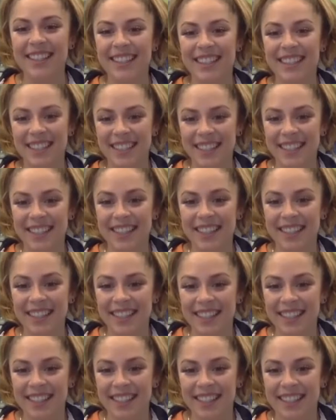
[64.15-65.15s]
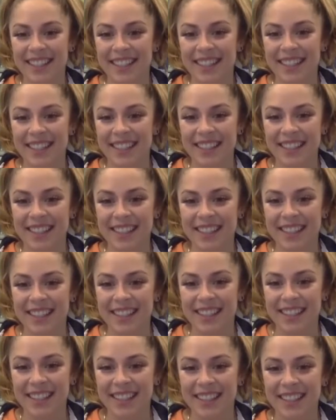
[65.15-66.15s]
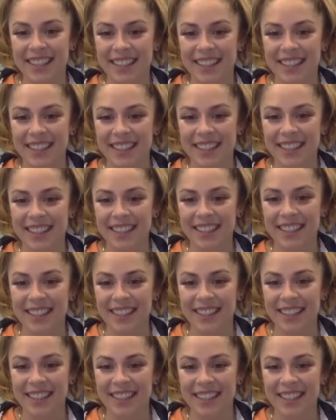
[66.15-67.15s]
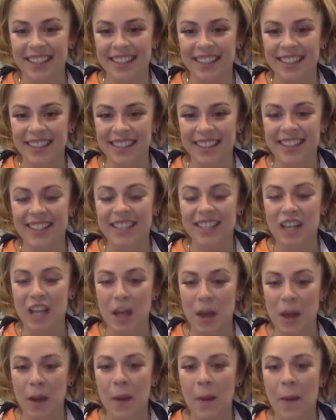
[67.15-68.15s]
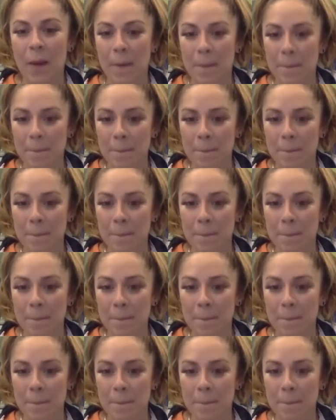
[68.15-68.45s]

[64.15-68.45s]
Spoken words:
The person shown says nothing.